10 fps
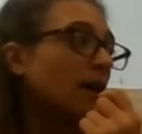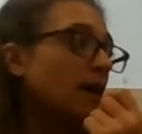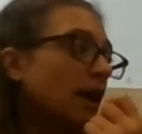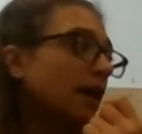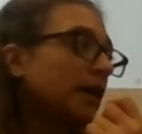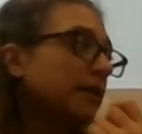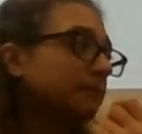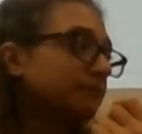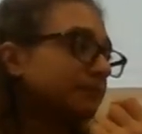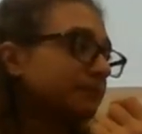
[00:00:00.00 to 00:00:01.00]

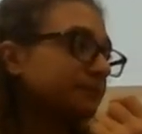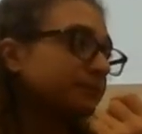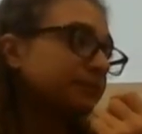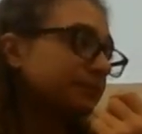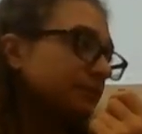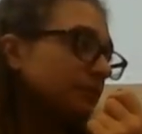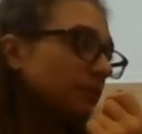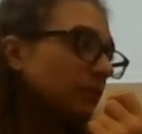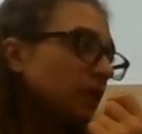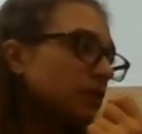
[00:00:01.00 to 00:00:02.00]

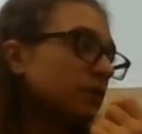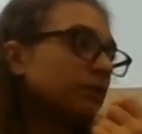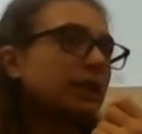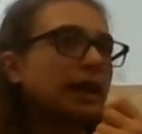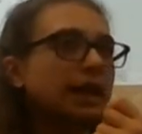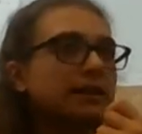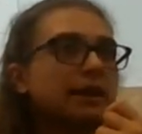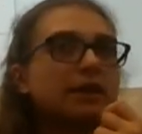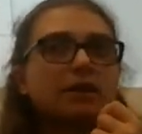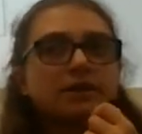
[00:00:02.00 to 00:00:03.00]
So really anything
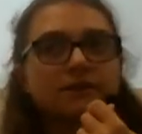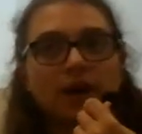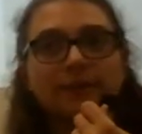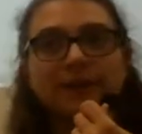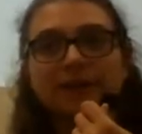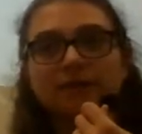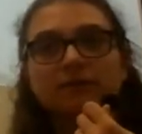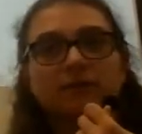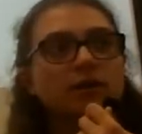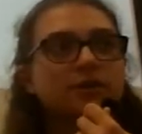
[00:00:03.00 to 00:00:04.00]
can cause vomiting. You
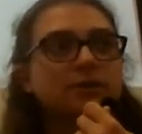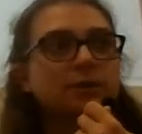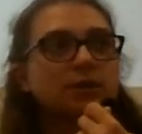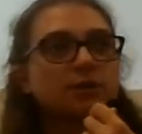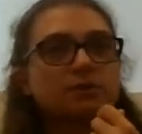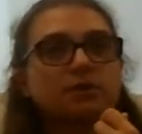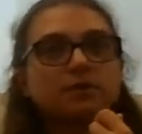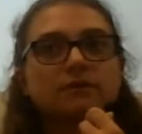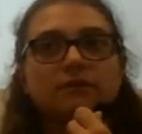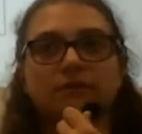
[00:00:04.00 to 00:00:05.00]
can also induce
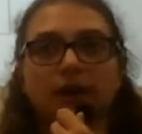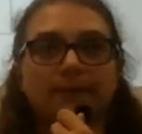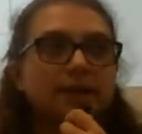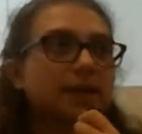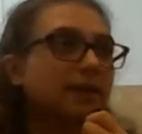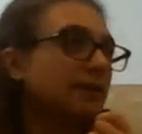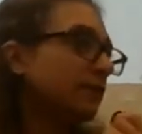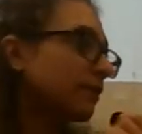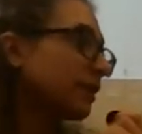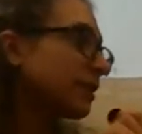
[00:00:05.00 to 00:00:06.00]
vomiting. It's